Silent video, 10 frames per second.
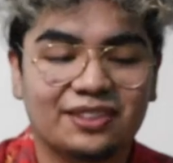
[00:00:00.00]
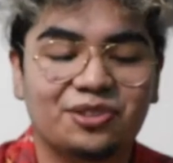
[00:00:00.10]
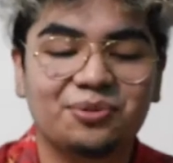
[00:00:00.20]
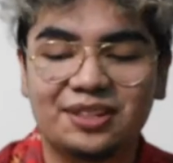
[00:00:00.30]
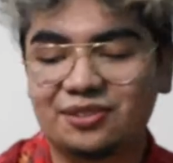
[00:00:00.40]

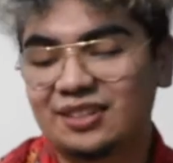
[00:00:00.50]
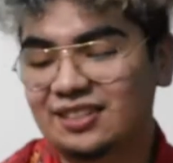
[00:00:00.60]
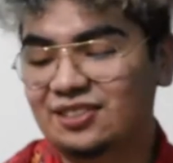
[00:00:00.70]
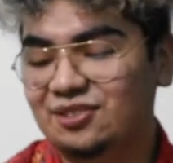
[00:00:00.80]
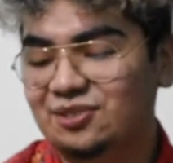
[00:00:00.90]
do what you
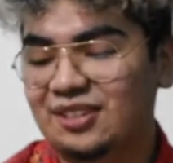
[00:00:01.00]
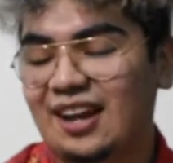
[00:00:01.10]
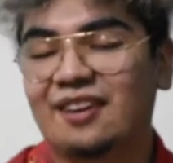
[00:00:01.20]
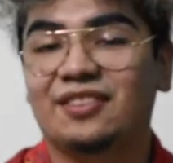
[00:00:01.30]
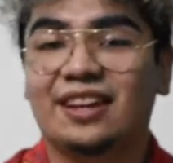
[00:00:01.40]
need to do to
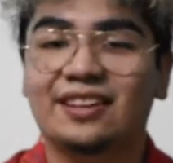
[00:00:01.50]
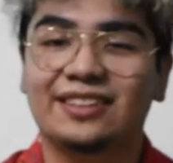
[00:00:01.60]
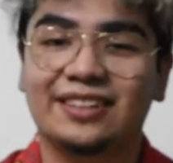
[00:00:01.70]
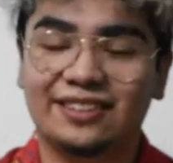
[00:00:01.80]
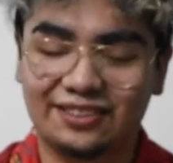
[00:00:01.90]
have that
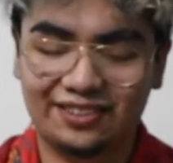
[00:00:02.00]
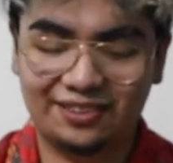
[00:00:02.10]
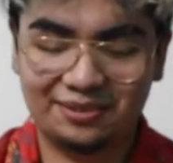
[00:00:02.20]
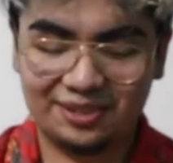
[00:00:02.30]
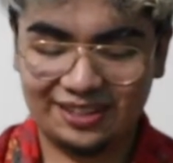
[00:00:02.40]
good year. You know
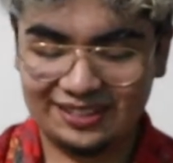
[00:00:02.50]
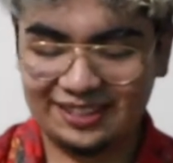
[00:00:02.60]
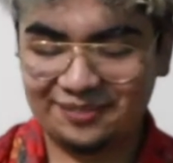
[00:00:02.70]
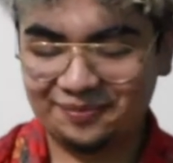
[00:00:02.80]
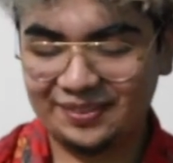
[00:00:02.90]
what I'm trying to
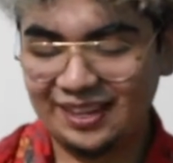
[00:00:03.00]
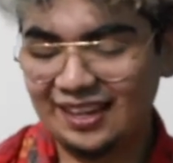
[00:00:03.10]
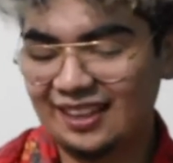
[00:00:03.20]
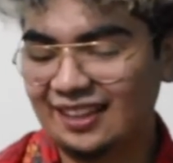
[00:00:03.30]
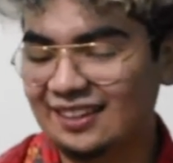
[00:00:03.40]
say?
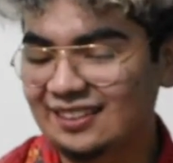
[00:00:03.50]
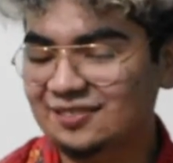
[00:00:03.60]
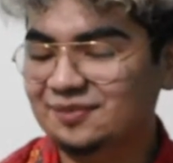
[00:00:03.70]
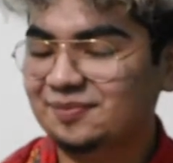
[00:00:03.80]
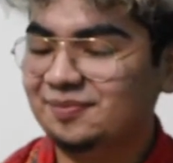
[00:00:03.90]
Like
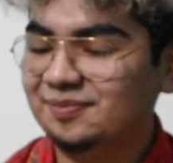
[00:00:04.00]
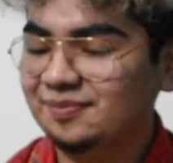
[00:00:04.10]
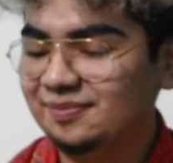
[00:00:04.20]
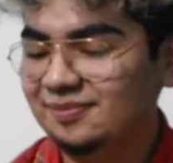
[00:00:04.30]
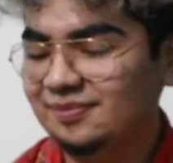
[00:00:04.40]

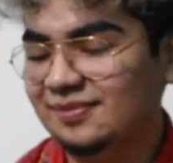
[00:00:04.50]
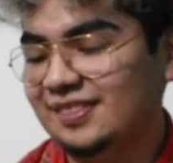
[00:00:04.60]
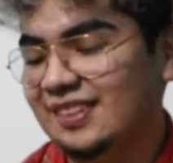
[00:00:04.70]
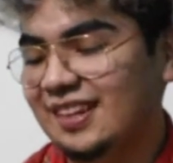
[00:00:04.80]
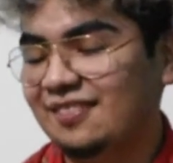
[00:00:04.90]

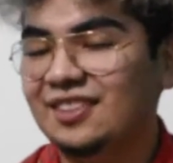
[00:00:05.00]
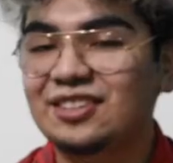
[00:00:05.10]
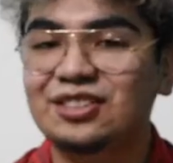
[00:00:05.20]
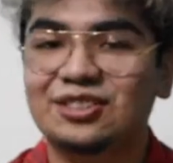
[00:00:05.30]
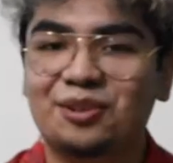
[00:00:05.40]
if
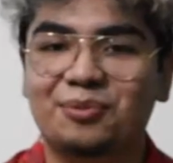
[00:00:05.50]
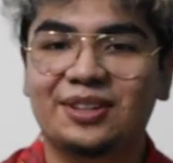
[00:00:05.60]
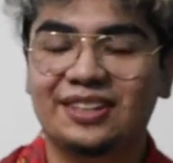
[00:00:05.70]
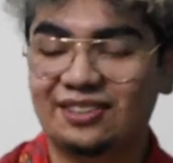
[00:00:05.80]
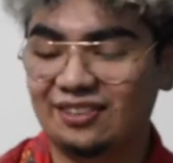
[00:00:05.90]
there's
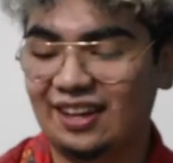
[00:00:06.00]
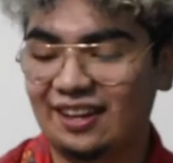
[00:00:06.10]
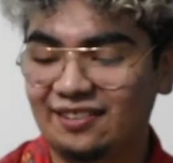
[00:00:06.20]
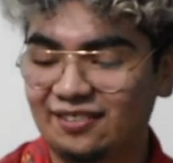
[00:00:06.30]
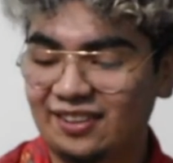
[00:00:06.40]
someone in your
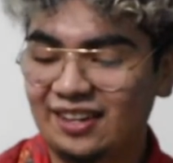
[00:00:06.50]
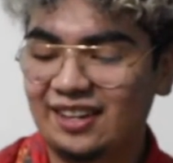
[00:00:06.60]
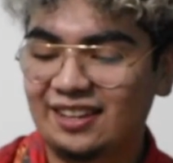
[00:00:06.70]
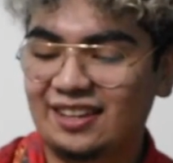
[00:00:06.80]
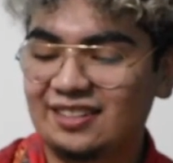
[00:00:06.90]
life
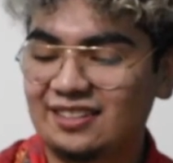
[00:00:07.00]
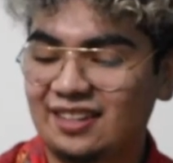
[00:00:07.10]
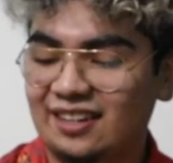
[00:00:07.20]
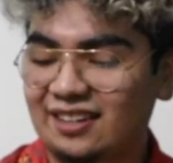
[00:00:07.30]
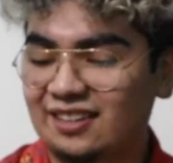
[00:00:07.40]
that's
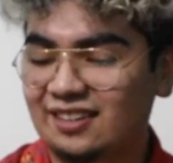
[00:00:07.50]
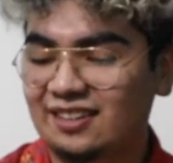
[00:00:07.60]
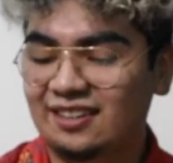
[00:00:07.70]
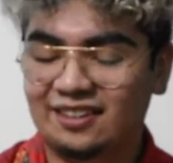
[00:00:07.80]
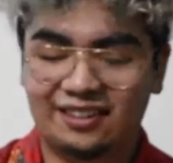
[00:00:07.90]
like
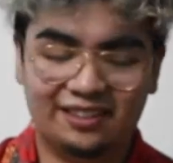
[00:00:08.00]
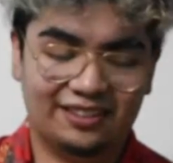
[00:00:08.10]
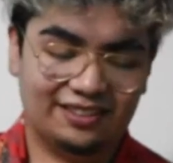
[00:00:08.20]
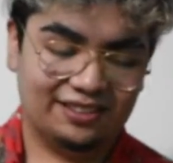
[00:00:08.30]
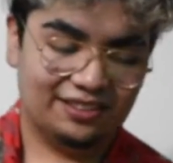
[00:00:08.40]

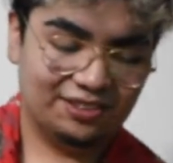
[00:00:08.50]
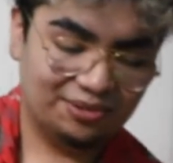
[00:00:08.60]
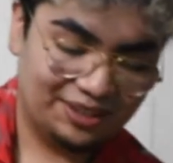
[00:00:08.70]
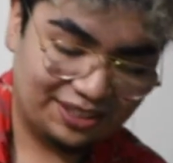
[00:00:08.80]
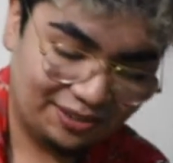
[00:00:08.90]

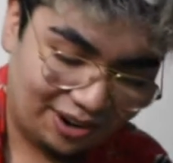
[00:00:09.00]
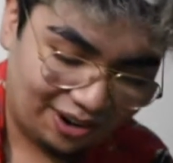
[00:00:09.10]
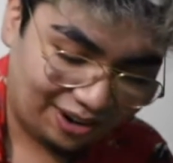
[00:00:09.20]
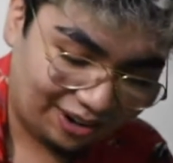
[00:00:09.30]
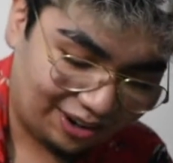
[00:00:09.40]
doing you
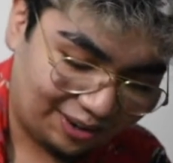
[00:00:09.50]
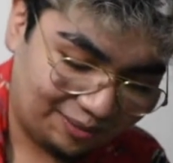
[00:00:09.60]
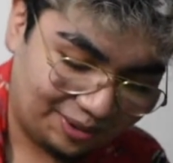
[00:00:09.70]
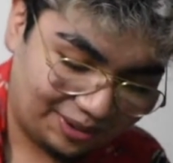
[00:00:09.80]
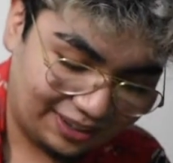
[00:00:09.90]

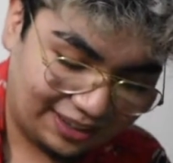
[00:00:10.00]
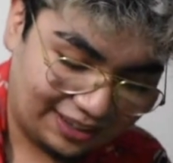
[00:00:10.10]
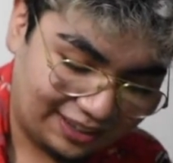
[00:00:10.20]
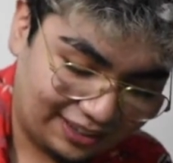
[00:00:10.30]
harm, or like